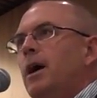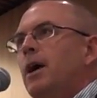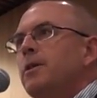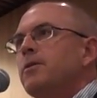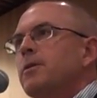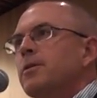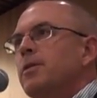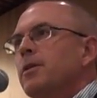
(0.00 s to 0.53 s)

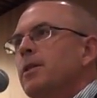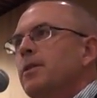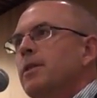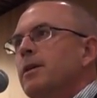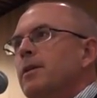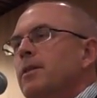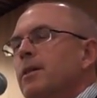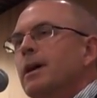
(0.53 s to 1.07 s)
under
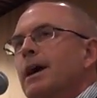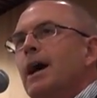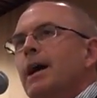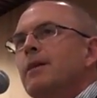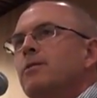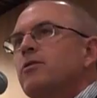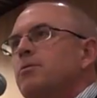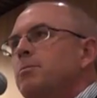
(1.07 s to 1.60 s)
the
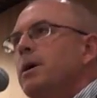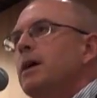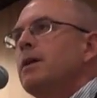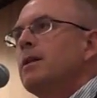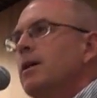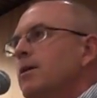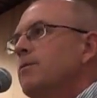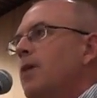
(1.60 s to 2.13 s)
kind of
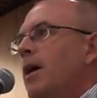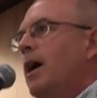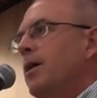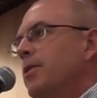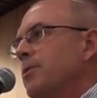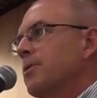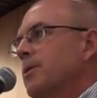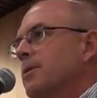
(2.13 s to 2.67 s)
spell of
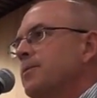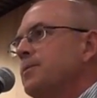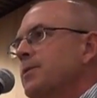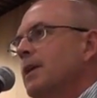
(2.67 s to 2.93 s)
Hawthorne.